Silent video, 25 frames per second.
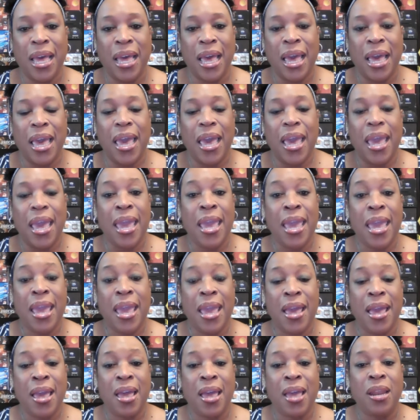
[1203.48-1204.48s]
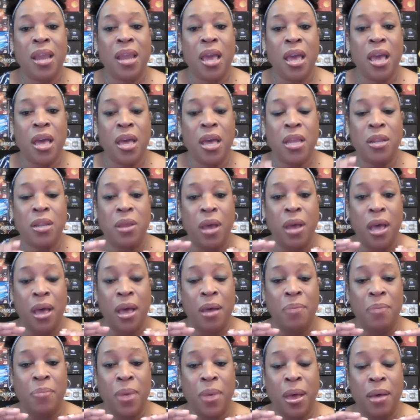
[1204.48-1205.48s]
and
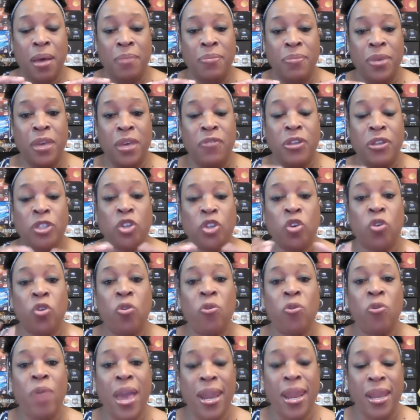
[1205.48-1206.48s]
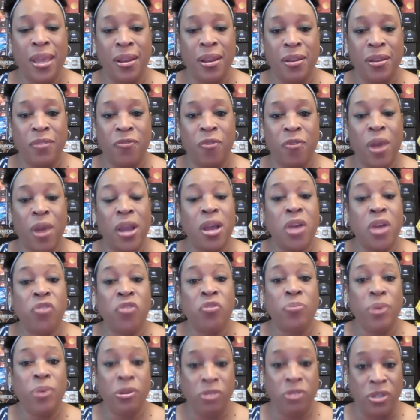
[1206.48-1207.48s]
give us credit for our
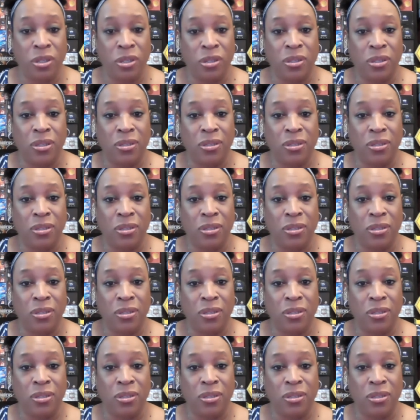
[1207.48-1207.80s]
contributions.